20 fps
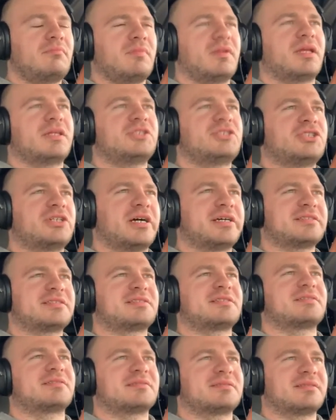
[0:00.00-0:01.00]

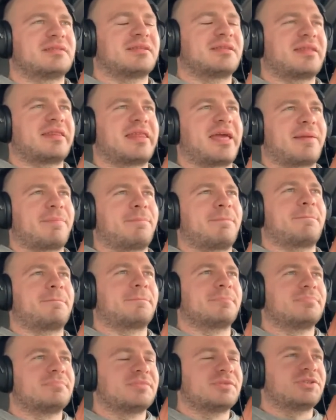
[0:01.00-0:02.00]
just that
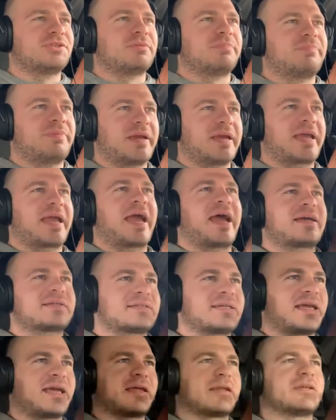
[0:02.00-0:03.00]
your big
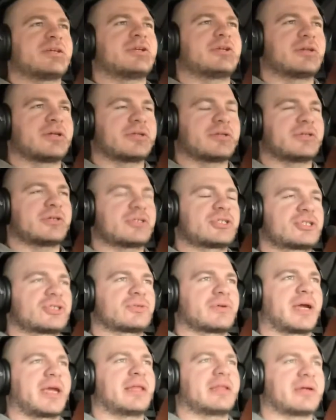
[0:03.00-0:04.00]
ass end, your
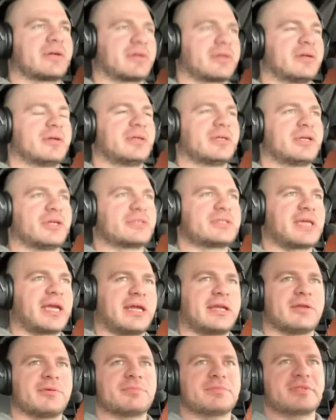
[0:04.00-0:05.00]
trailer, your
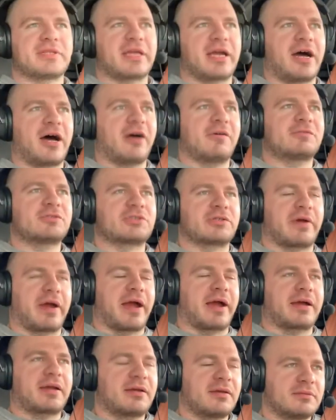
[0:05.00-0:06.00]
tandems, they off track.